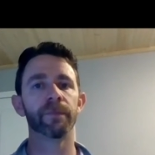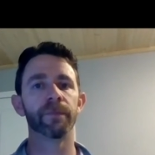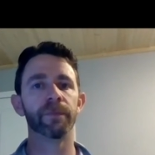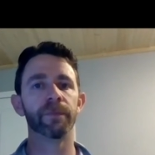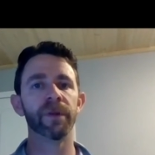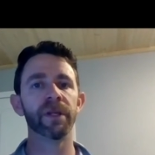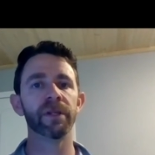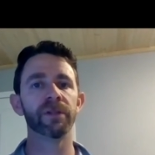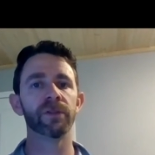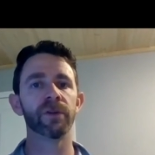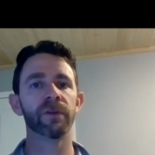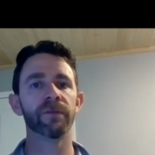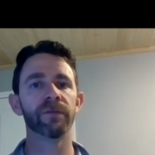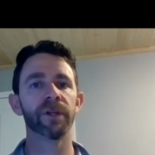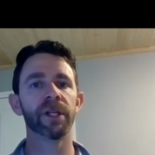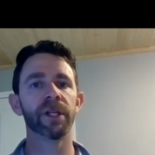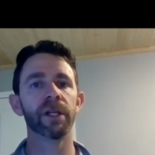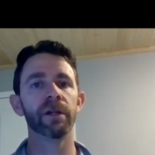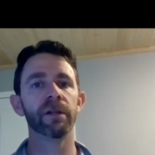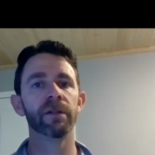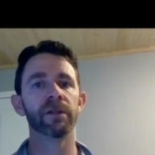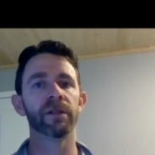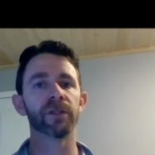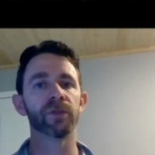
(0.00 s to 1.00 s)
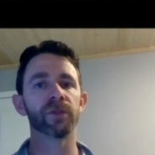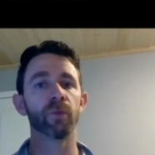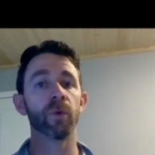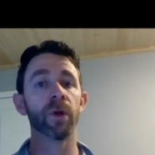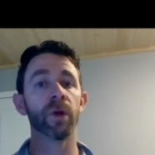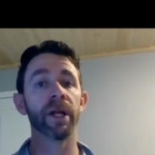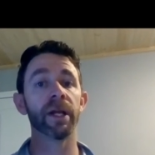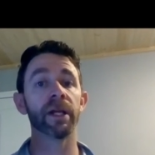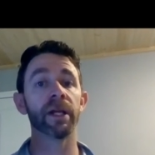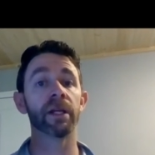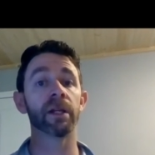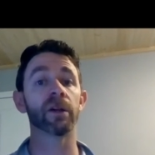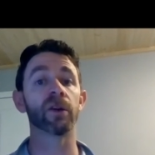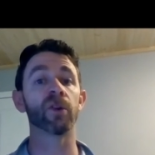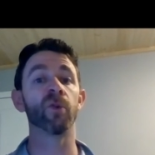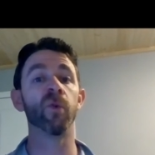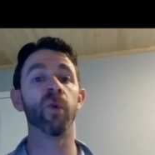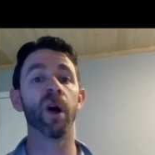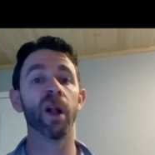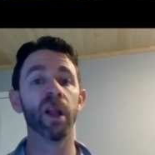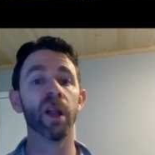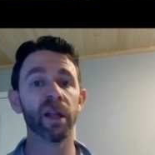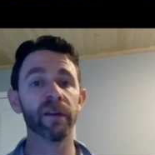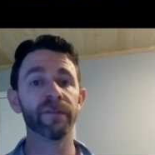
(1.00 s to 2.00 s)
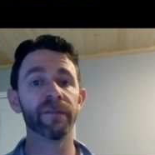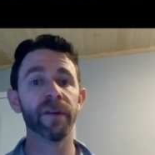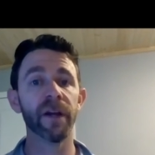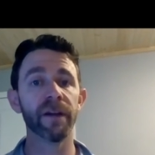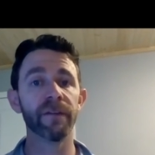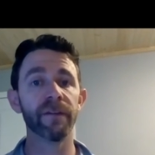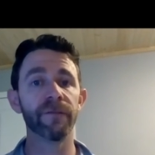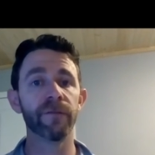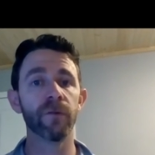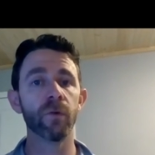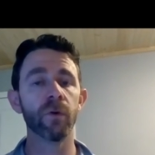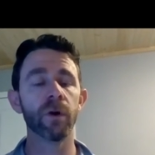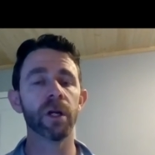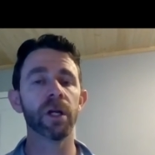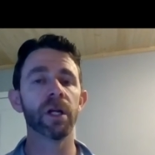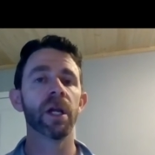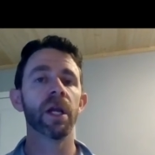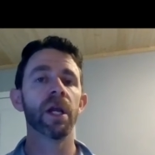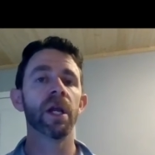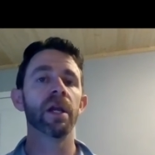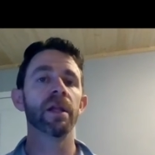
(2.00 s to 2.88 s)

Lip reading: piece over here, this what I can qualify for,